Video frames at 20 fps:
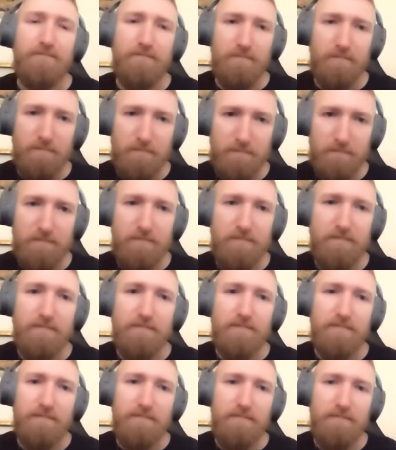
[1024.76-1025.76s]

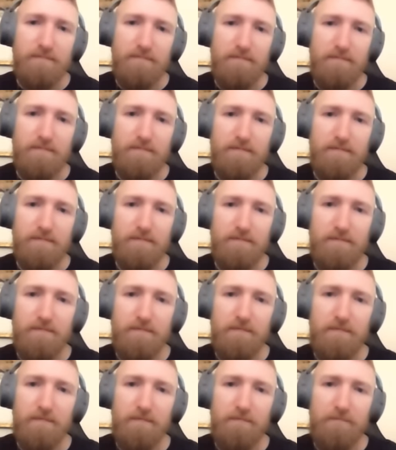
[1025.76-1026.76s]

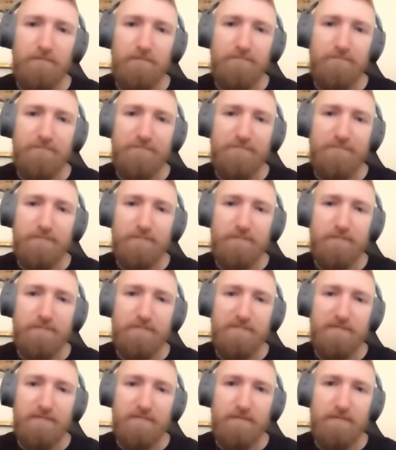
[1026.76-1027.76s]

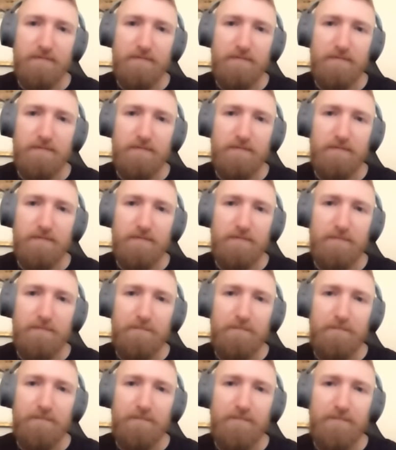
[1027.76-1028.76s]

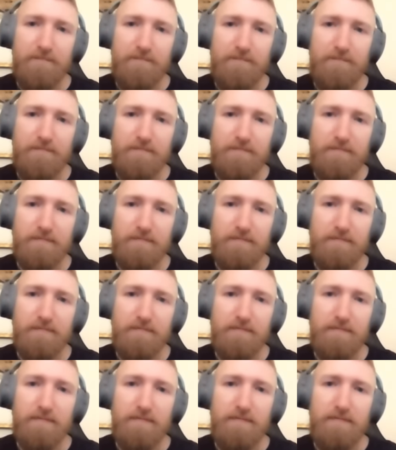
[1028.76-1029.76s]

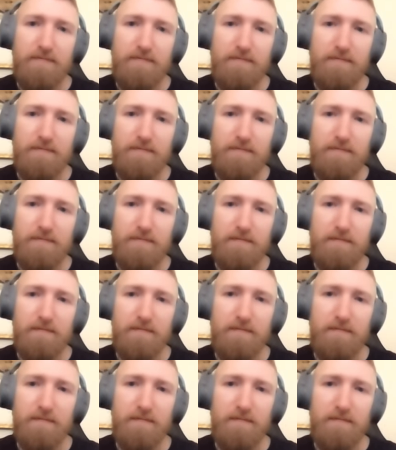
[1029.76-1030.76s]

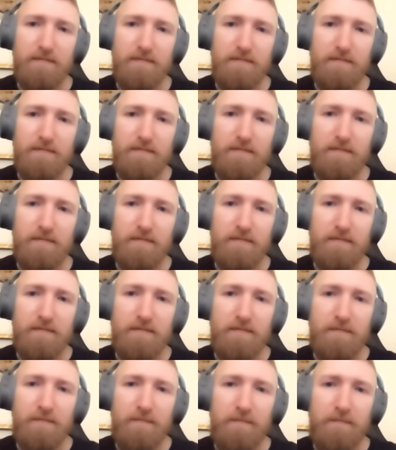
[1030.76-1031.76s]

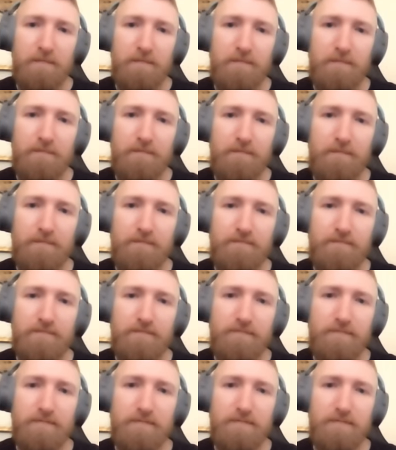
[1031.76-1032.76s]
(not speaking)